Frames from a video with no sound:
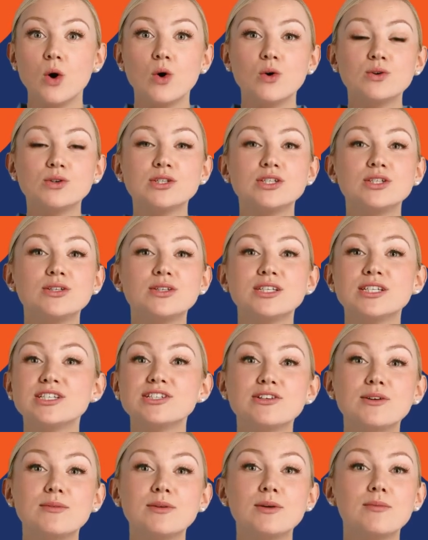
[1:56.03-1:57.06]
also
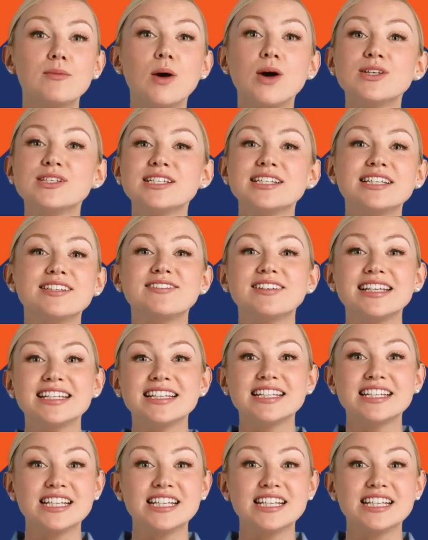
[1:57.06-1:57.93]
contribute positively to